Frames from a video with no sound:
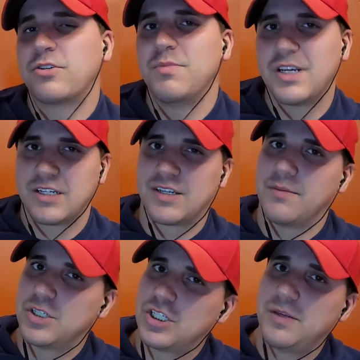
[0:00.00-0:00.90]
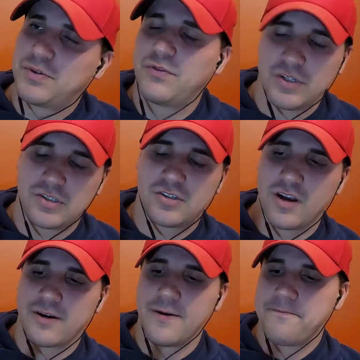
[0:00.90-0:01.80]
to me because I'm a sheep's foot
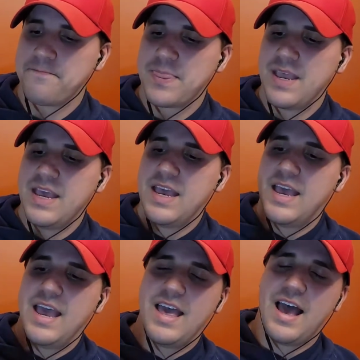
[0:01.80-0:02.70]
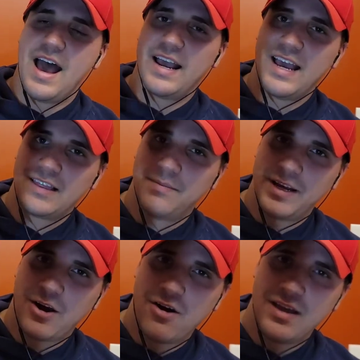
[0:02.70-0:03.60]
sucker. I got the
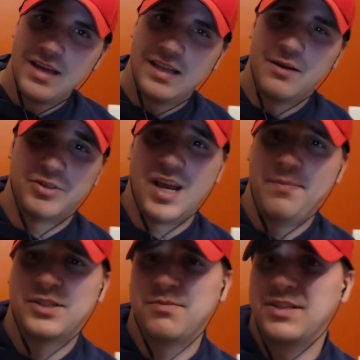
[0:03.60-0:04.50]
micarta inlay, which happens to be the